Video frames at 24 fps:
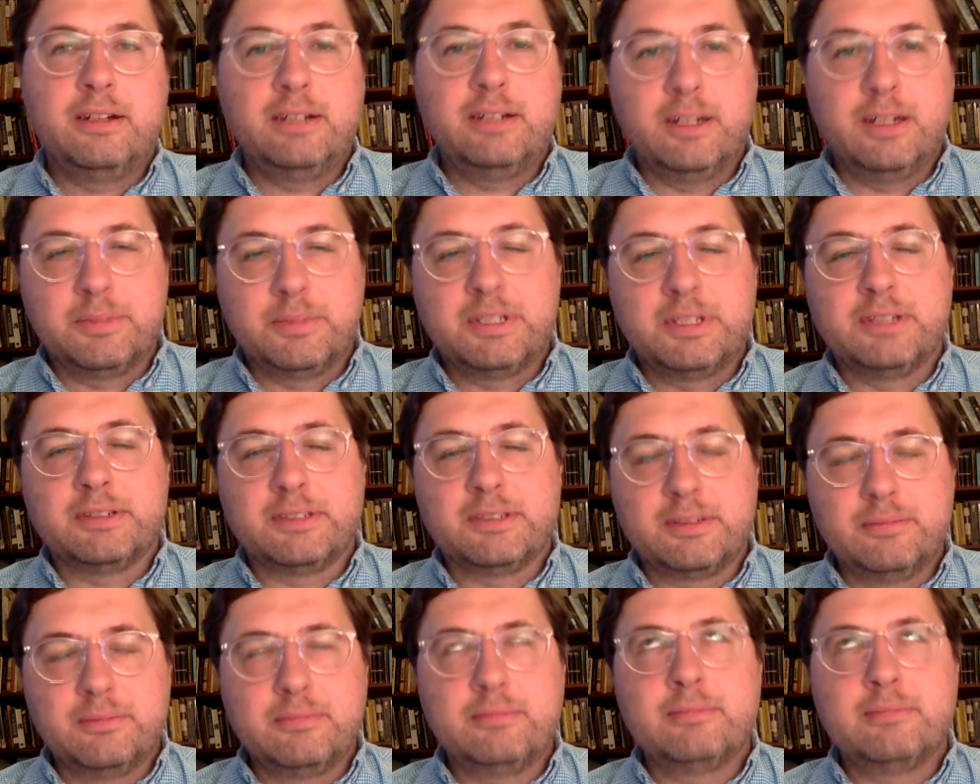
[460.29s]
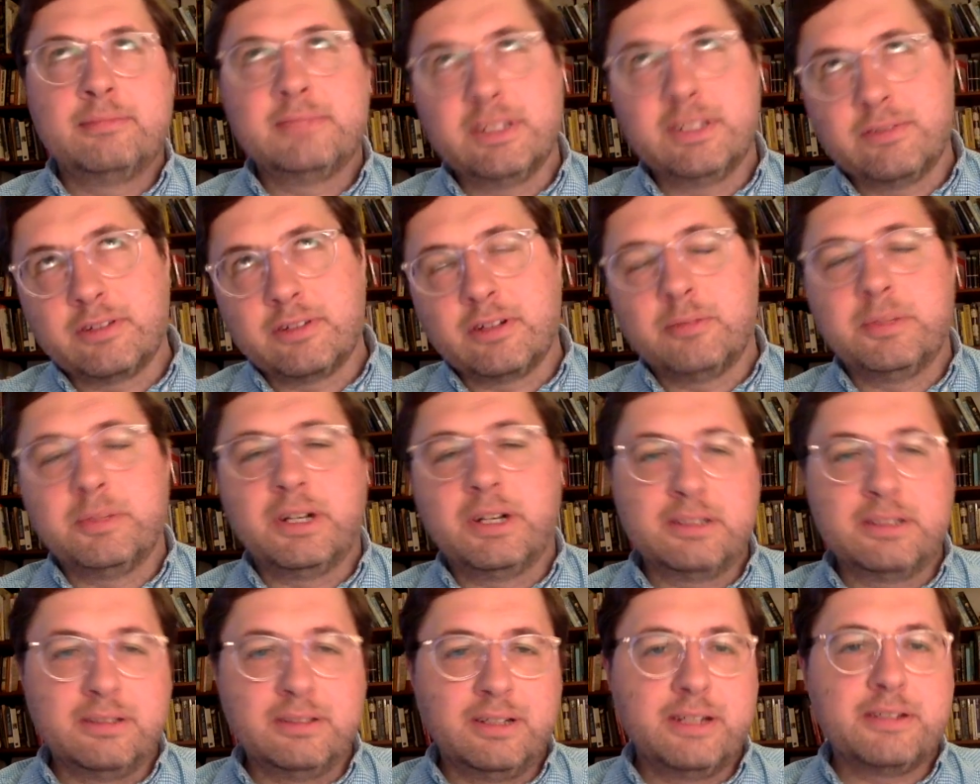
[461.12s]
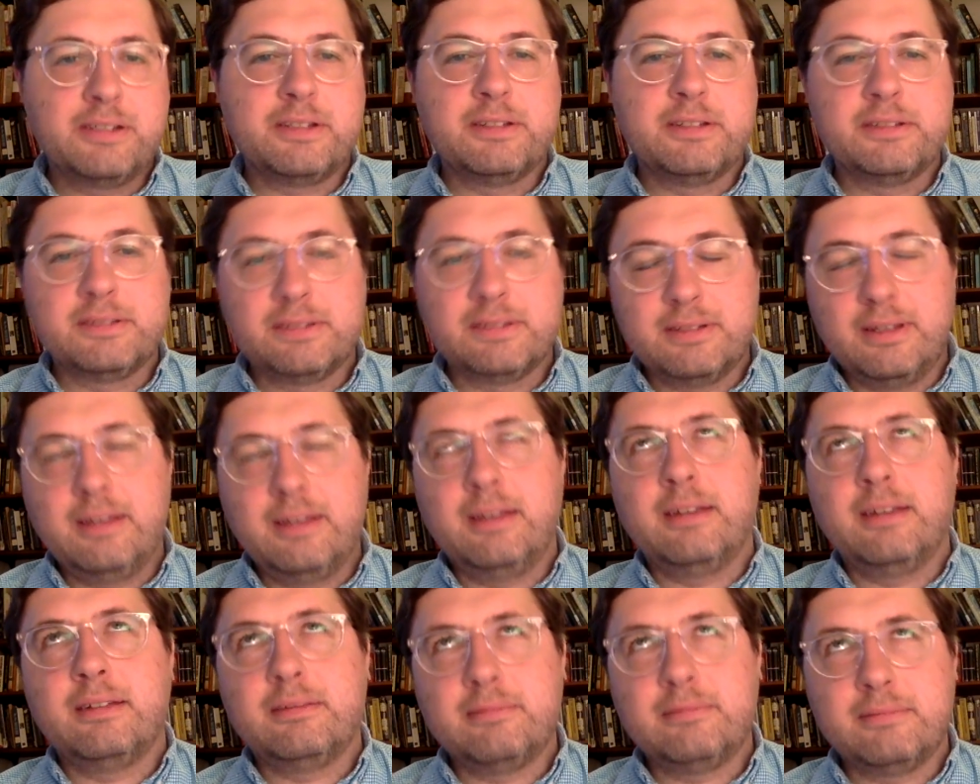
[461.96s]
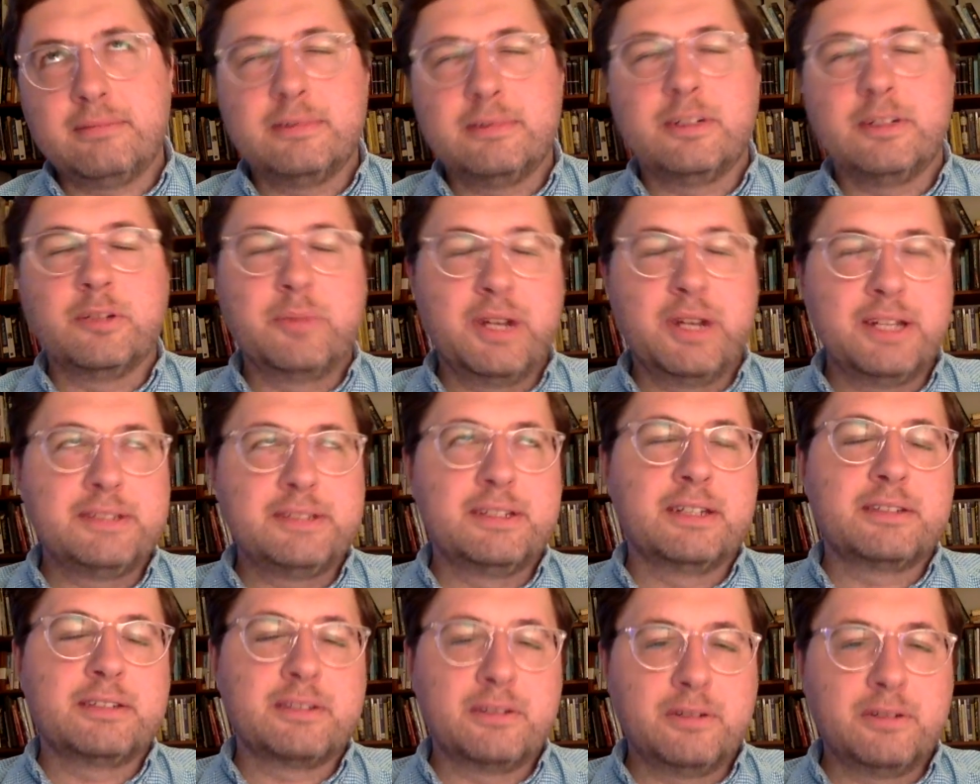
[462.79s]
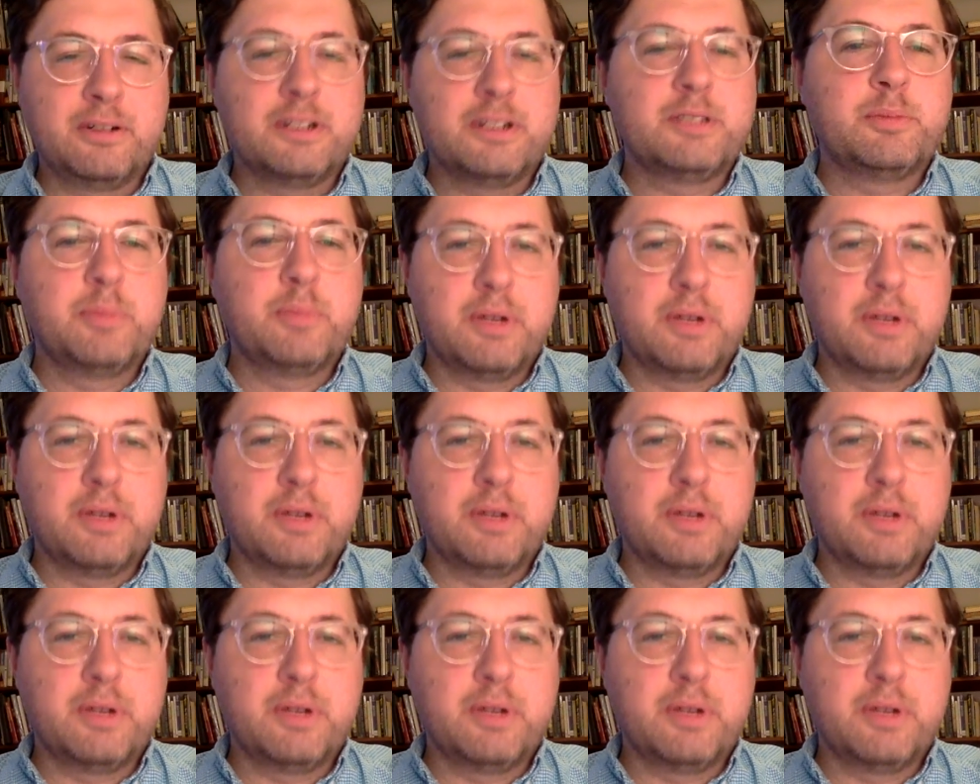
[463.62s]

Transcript: up till some difficult modulations and augmented six chords,